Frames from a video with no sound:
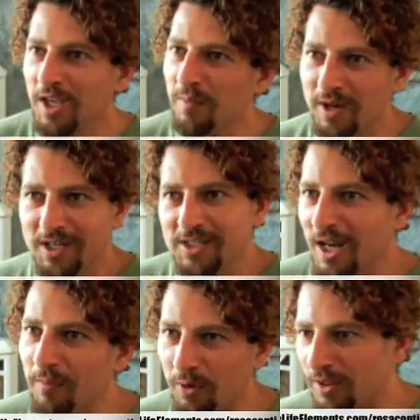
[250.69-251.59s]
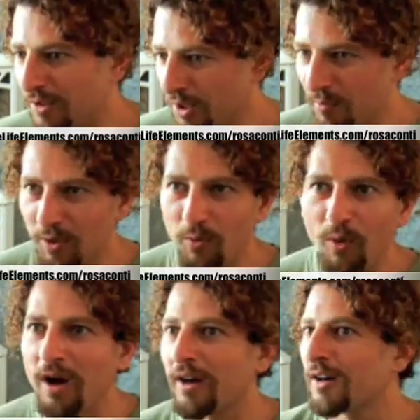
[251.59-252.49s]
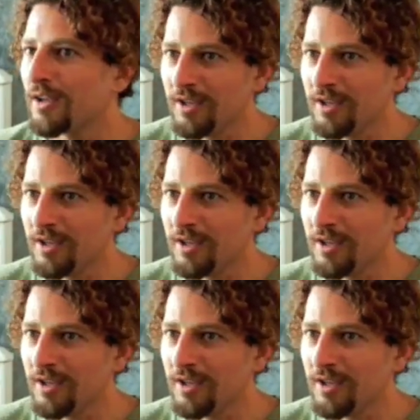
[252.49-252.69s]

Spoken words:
you mix it up with a little bit of water,